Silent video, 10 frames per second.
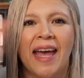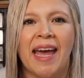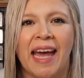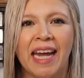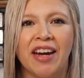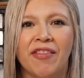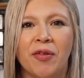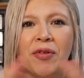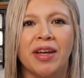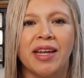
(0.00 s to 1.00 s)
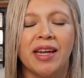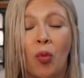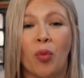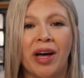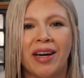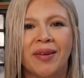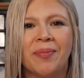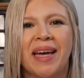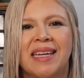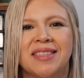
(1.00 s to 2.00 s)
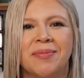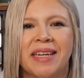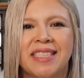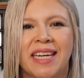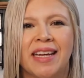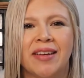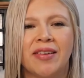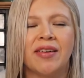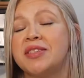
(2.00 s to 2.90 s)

Hey everyone, welcome back to my channel.